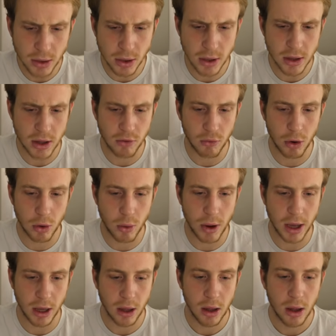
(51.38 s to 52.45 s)
take a look at this
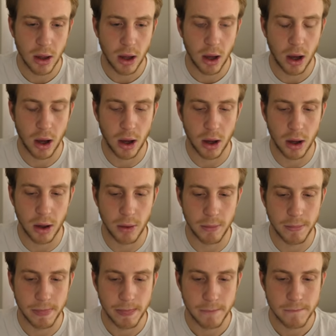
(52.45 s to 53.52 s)
real quick.
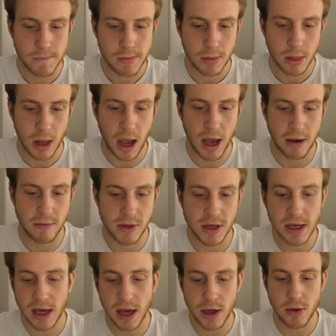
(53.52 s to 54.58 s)
Um, I
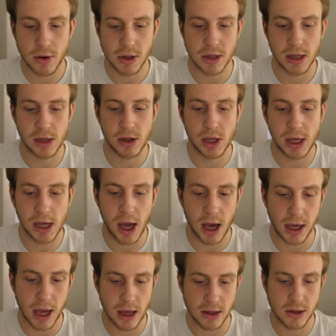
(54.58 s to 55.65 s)
have
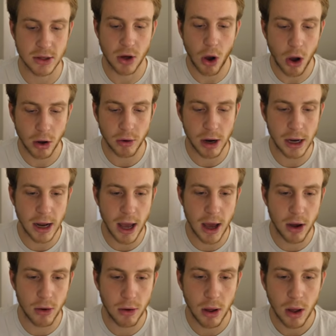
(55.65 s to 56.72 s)
CKUSDT against Kong
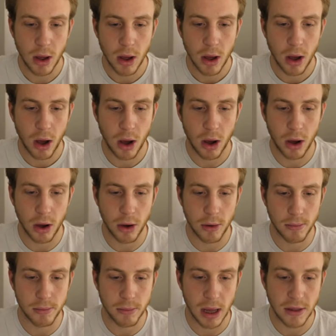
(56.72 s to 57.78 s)
right now.
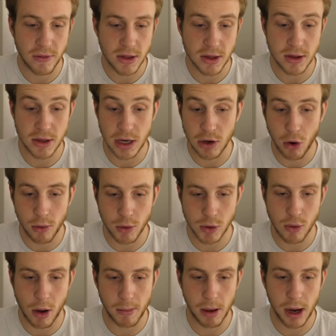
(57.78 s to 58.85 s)
Um, and this is the
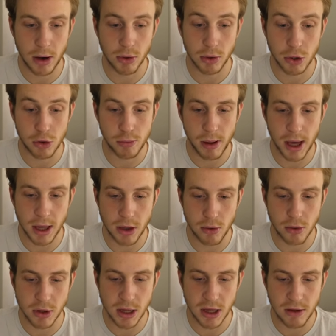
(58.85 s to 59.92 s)
normal swap panel. You
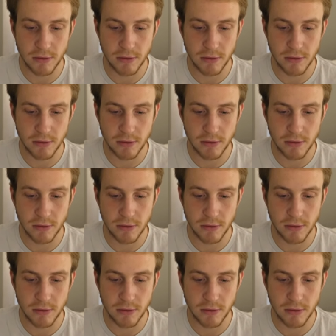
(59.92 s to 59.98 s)
pay, you